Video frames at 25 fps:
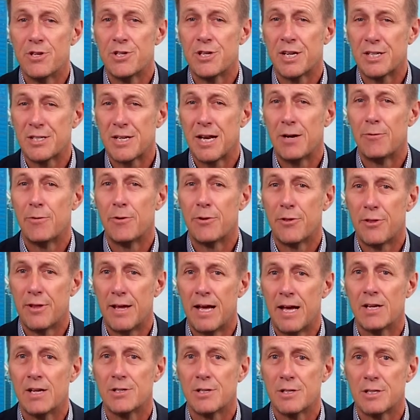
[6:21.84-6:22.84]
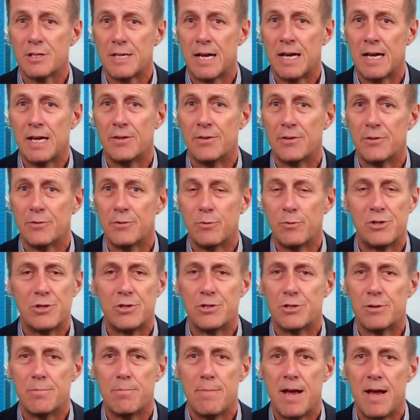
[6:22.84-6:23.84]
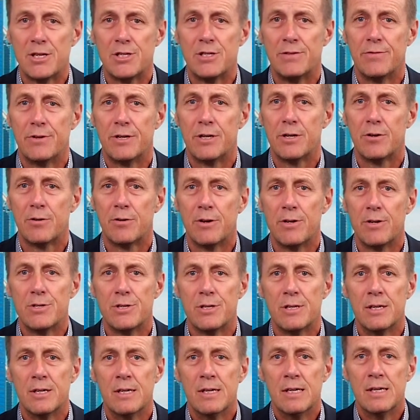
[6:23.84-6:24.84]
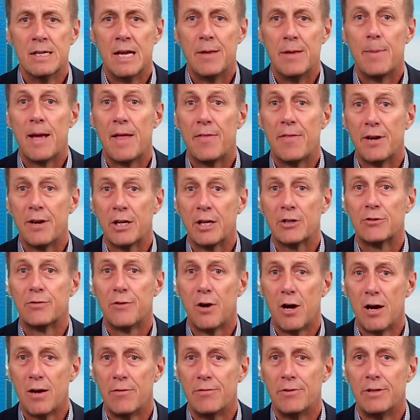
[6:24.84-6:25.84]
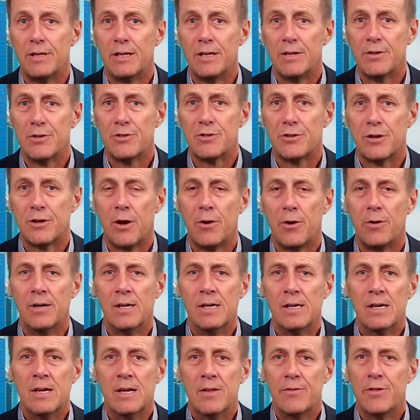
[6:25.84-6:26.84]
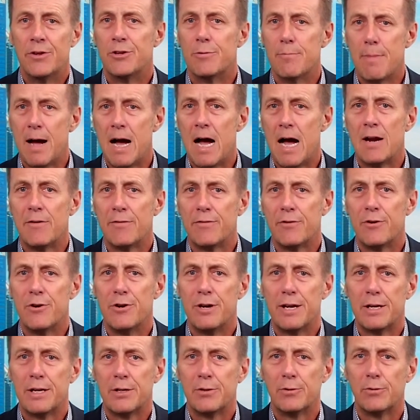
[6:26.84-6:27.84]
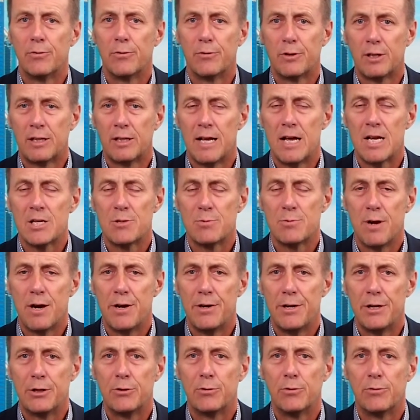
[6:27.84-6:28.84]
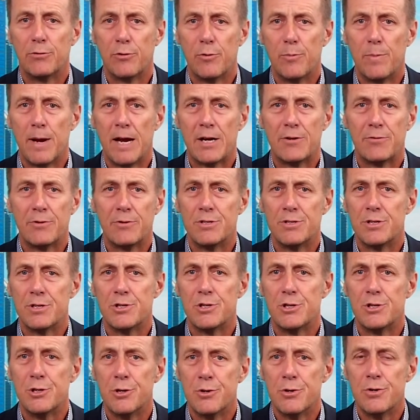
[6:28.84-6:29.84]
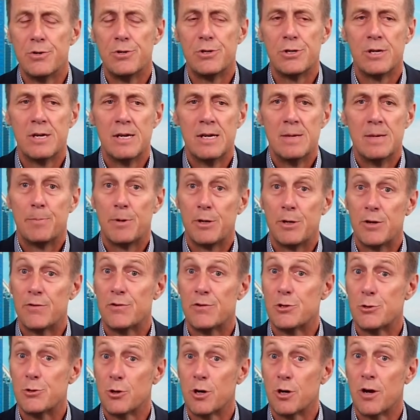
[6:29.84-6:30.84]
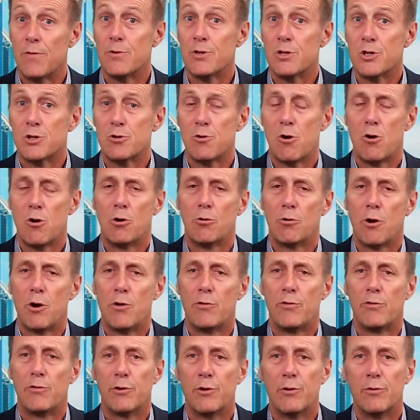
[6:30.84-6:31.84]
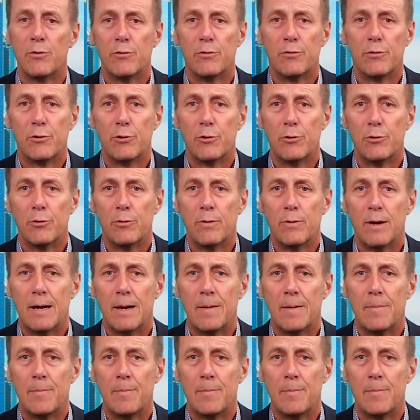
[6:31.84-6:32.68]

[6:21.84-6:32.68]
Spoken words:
and 600,000 tonnes, which is a massive increase in about the next 5 years. So the demand for nickel, class 1 nickel for batteries, is huge, but you've still got this strong growth for